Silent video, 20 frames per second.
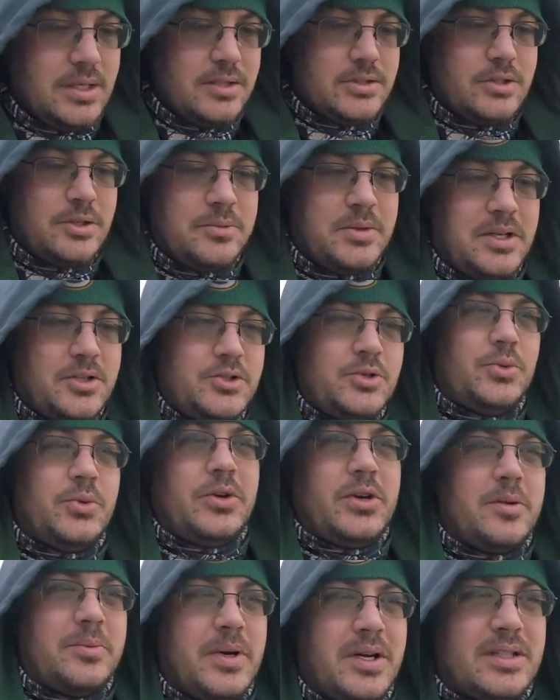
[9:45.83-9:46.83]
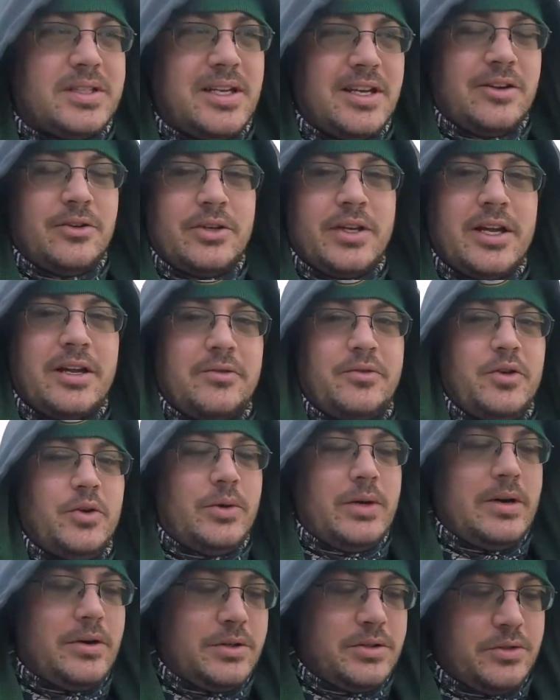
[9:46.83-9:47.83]
so I'm not too worried about that. I only got a
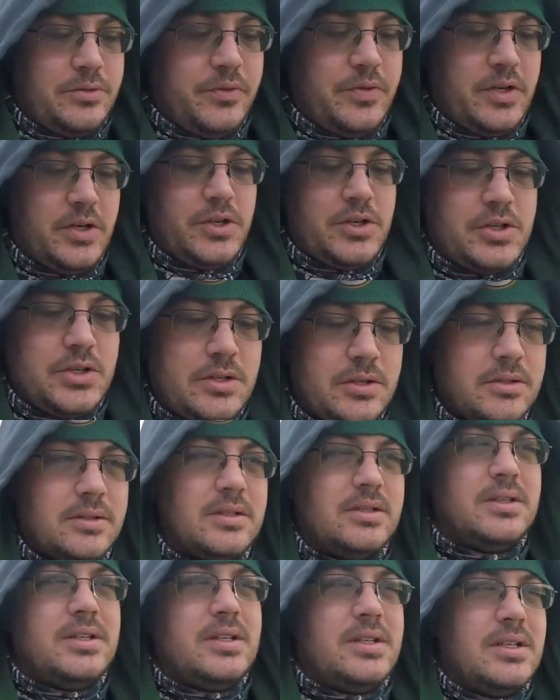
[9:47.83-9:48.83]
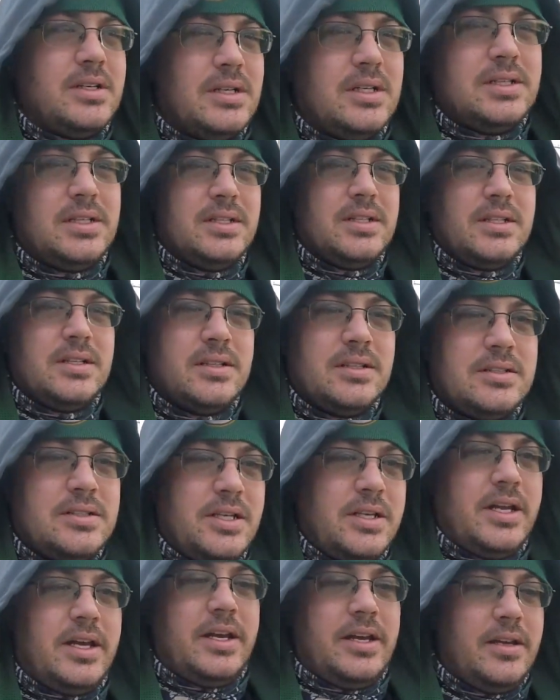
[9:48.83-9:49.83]
few hours to fish
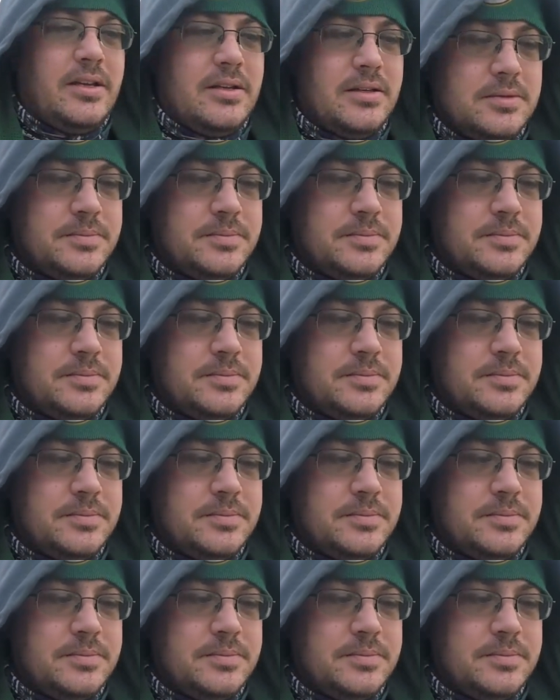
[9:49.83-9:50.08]
today.